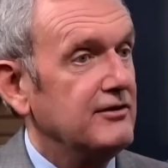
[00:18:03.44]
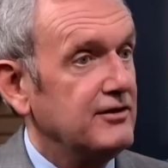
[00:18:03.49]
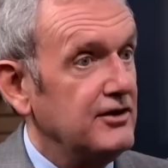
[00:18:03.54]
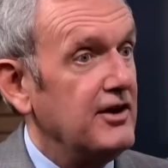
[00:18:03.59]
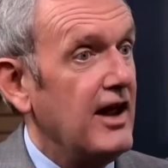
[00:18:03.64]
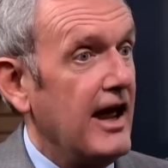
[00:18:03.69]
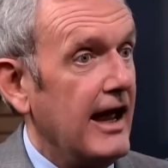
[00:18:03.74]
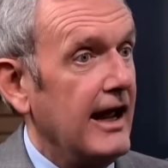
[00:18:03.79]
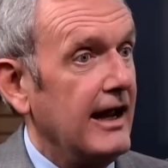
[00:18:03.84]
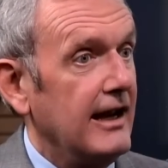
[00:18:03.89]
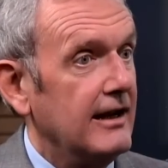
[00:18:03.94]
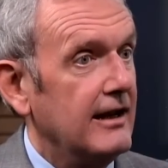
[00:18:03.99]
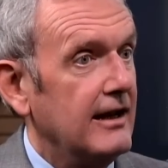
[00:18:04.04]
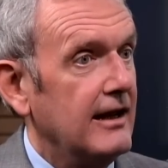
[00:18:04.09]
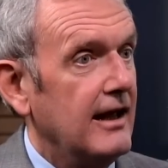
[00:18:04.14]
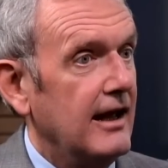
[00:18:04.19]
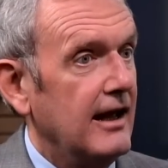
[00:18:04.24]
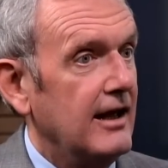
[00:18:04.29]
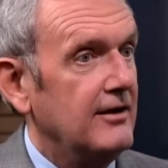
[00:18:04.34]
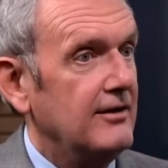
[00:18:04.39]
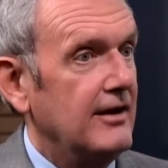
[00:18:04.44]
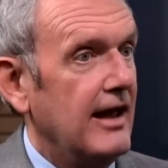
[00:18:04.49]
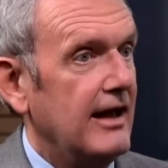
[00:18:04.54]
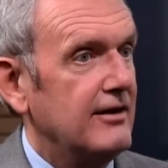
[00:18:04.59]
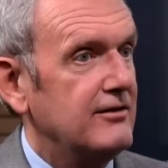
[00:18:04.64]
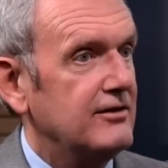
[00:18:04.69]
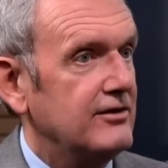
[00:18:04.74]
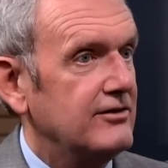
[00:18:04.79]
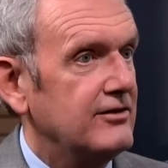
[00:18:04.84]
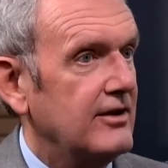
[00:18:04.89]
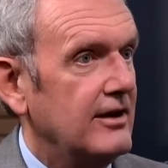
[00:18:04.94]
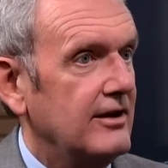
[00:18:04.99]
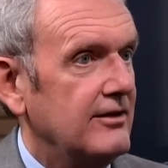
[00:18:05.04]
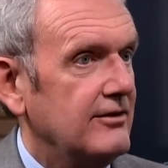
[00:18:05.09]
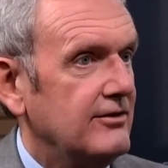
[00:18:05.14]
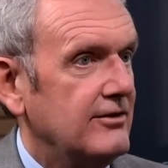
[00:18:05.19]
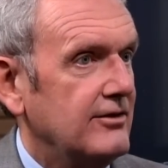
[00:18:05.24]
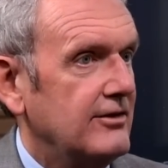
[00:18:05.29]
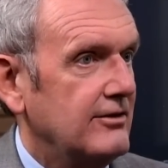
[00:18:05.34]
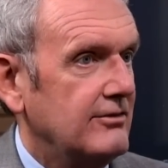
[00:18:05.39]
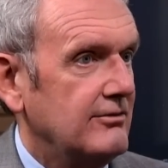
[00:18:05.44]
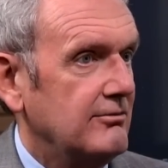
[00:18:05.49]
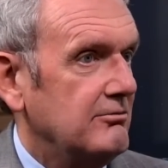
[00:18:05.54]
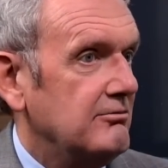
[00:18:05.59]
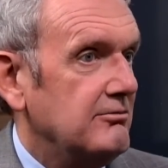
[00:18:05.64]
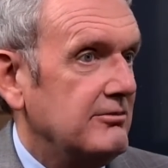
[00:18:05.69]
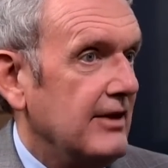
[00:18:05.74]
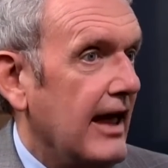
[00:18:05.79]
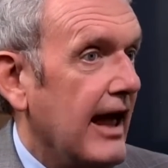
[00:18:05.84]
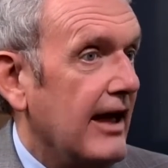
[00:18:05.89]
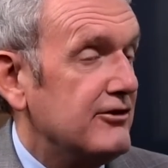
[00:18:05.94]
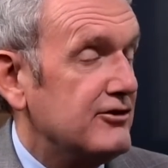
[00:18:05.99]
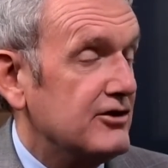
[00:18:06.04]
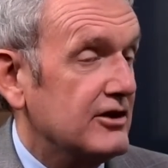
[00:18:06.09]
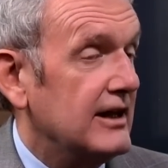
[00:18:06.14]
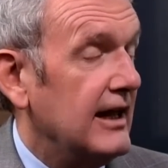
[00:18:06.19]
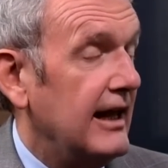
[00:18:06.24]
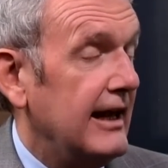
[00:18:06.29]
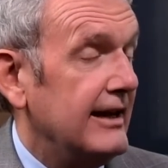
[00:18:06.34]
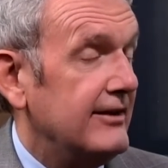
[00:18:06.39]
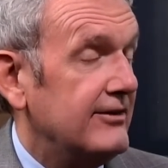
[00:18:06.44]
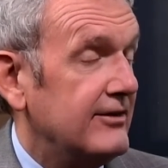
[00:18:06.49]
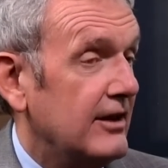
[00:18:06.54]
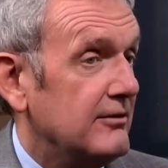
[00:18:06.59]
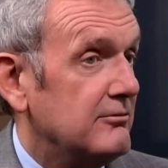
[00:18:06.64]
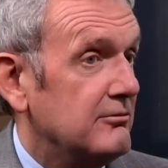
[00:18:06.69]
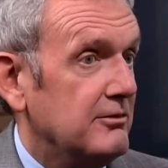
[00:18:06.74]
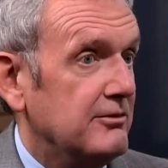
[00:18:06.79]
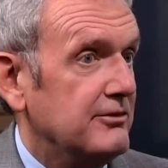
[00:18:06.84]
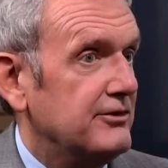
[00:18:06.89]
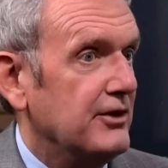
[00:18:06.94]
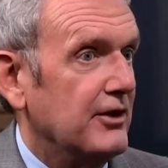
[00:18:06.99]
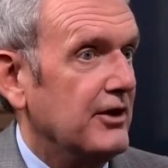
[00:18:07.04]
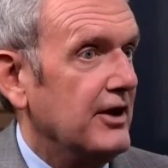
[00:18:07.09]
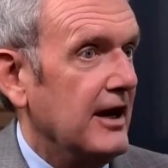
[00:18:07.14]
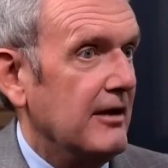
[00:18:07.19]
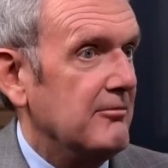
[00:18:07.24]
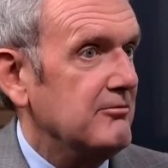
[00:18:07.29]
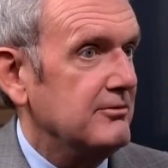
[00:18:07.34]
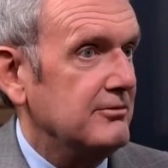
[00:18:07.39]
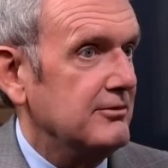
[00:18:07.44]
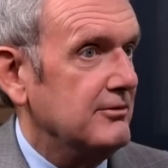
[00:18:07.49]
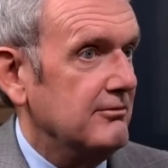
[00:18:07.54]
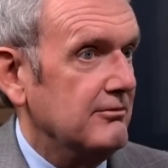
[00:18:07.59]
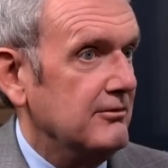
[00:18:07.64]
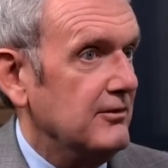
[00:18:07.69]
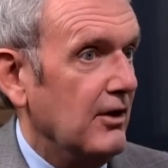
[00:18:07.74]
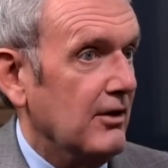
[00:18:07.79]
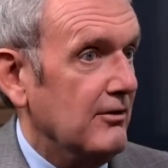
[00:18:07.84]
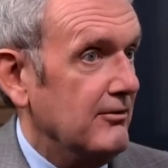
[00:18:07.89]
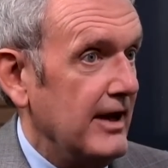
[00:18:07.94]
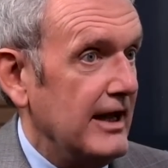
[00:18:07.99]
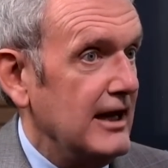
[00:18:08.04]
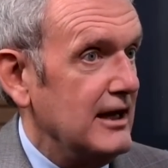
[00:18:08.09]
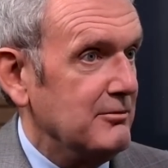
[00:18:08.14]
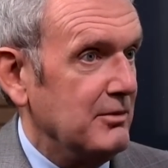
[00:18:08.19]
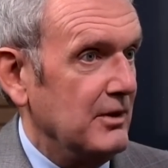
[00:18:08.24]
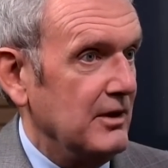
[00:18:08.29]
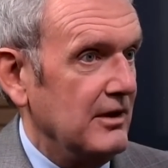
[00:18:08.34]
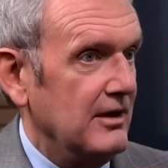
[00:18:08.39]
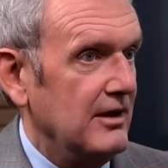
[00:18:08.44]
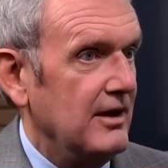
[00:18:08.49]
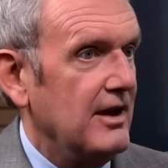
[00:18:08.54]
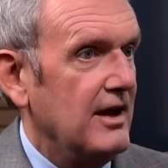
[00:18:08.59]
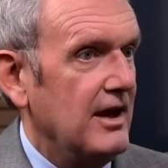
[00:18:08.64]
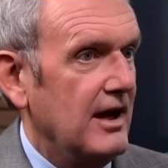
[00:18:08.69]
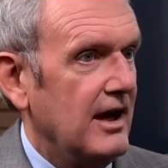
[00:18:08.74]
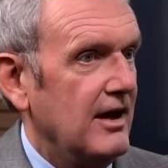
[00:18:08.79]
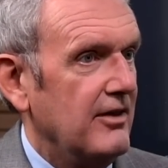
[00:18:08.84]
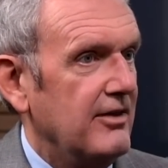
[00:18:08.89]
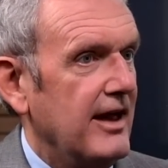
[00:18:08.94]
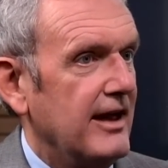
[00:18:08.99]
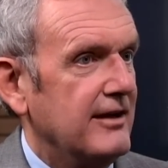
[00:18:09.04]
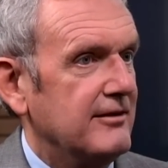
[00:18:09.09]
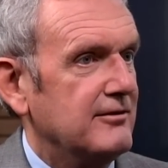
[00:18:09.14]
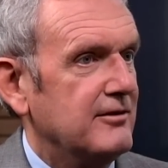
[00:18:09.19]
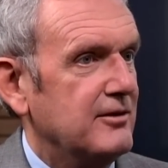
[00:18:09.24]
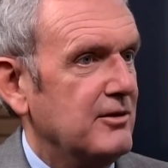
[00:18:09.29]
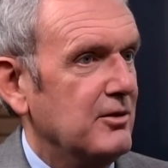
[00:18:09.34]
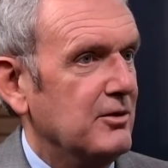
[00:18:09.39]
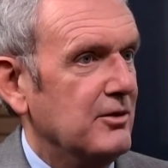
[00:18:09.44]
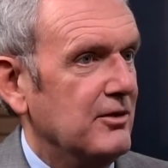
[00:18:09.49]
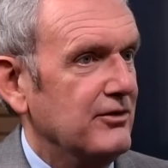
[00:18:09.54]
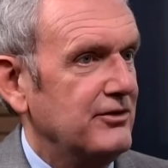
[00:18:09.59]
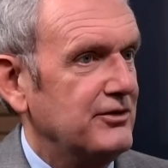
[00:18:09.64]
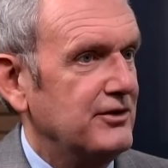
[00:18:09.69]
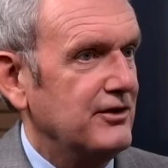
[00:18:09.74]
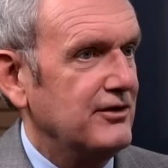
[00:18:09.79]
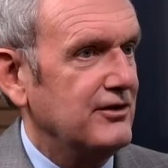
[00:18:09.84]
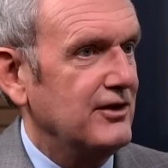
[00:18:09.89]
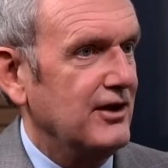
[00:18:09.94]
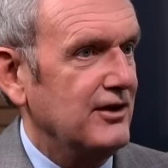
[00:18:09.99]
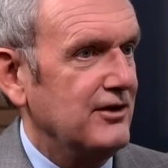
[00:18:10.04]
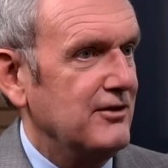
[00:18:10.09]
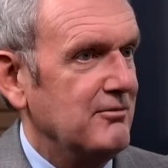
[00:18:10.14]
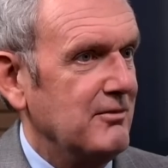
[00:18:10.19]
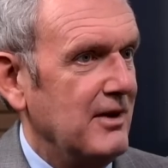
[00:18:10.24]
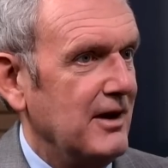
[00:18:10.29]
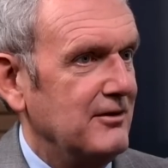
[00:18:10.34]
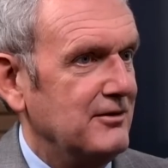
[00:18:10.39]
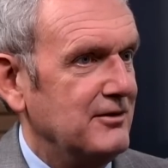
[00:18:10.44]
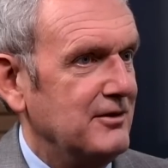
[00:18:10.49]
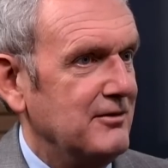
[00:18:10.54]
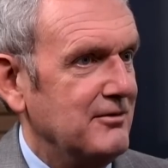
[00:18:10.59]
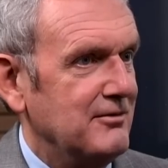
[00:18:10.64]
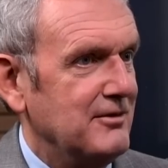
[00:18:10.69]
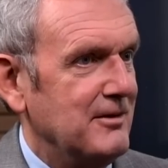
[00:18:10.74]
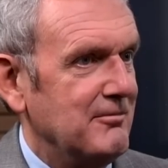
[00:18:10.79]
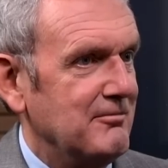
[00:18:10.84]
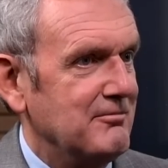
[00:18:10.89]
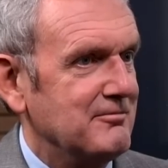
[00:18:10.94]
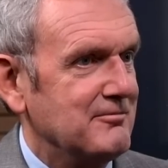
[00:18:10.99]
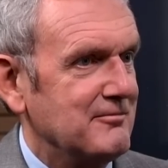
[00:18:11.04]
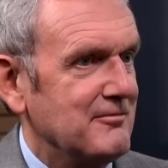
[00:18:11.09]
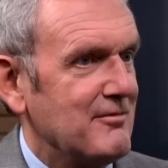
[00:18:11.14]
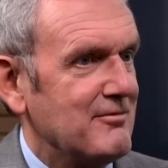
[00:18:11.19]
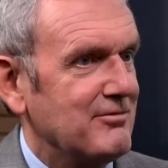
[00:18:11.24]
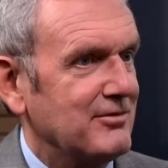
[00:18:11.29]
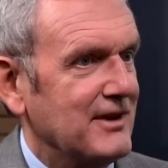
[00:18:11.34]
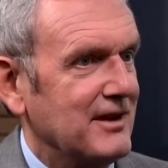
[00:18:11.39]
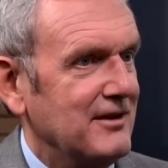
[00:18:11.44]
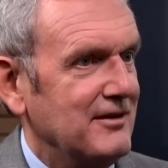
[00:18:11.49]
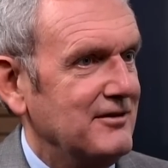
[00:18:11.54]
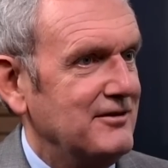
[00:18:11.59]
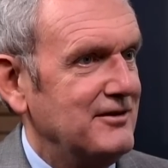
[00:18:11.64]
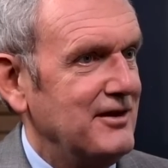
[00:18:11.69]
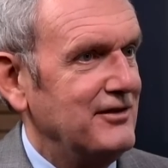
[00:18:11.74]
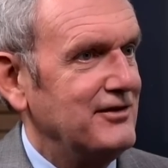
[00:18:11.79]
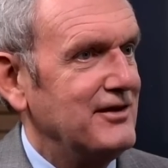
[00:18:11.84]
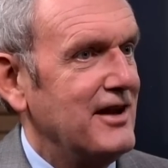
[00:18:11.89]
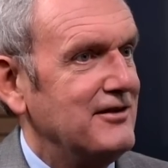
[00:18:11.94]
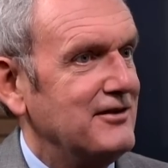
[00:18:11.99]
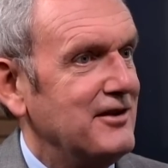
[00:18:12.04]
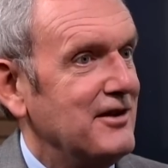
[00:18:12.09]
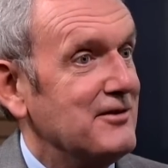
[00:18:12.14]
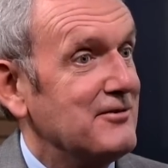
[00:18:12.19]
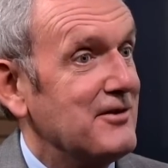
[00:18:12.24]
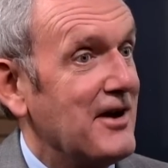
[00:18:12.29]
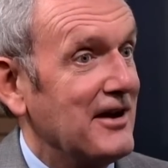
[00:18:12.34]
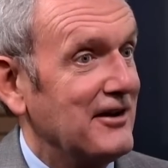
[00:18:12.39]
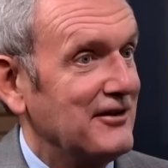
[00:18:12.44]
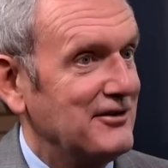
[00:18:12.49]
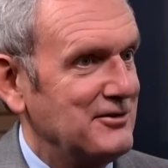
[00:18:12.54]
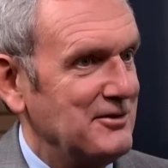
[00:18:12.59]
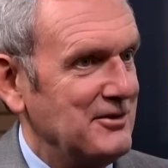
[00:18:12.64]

today. And Angela Kelly said, sorry, I'm not available. And that caused a certain amount of dissent in the ranks, should